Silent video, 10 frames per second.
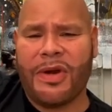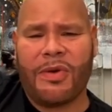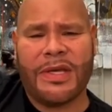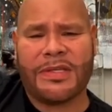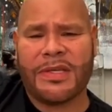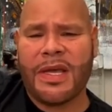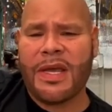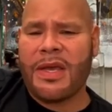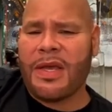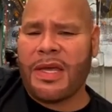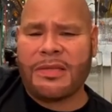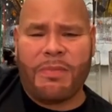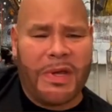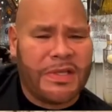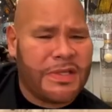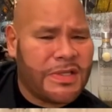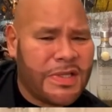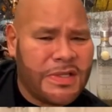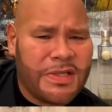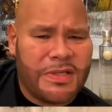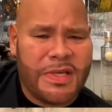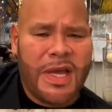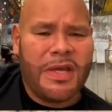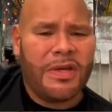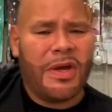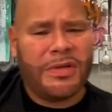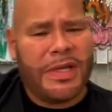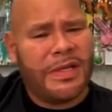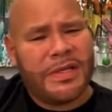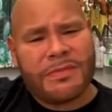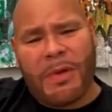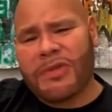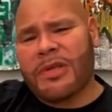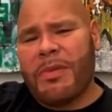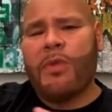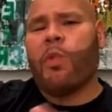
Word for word: You know, his brothers and sisters, you know, it's supposed to be